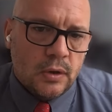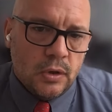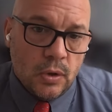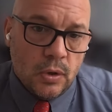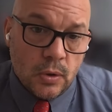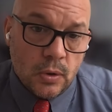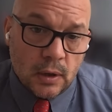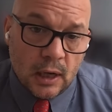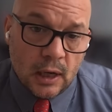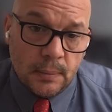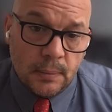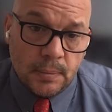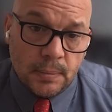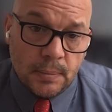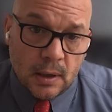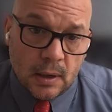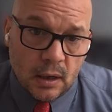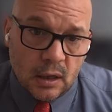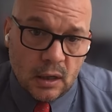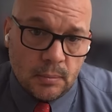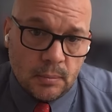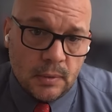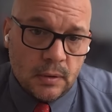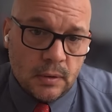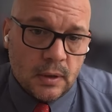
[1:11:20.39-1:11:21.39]
the U K
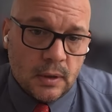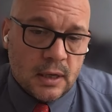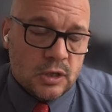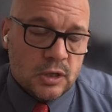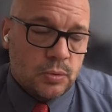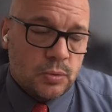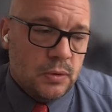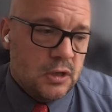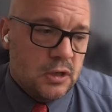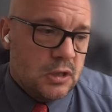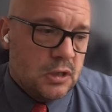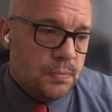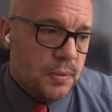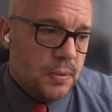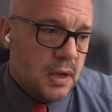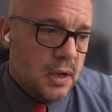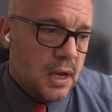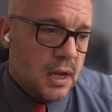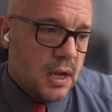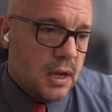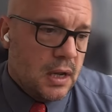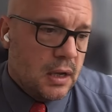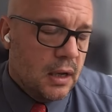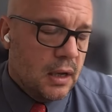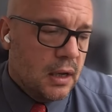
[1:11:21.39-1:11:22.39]
Parliament as we
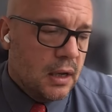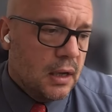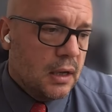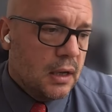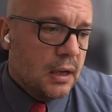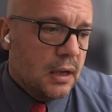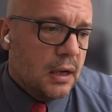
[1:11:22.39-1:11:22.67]
speak.